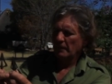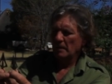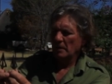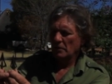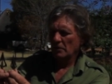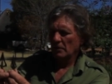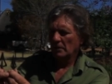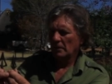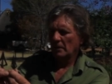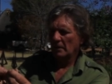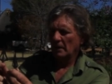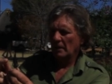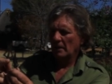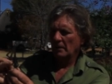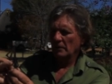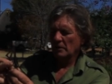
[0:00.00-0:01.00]
been shot
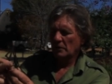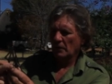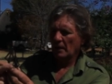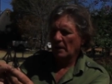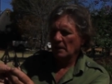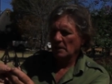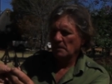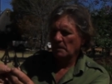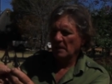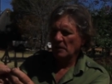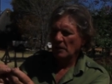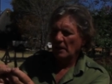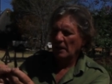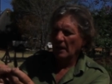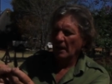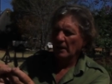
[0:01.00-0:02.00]
in Australia
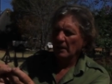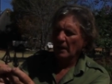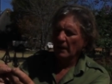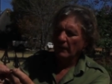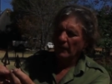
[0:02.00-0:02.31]
especially and they're